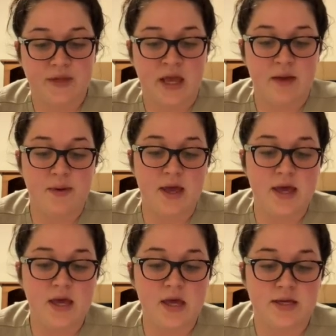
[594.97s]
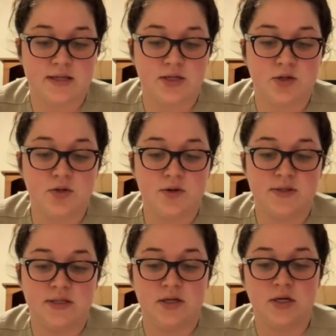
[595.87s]
Hep A is a 2-dose
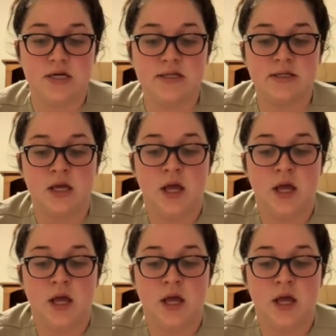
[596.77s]
series,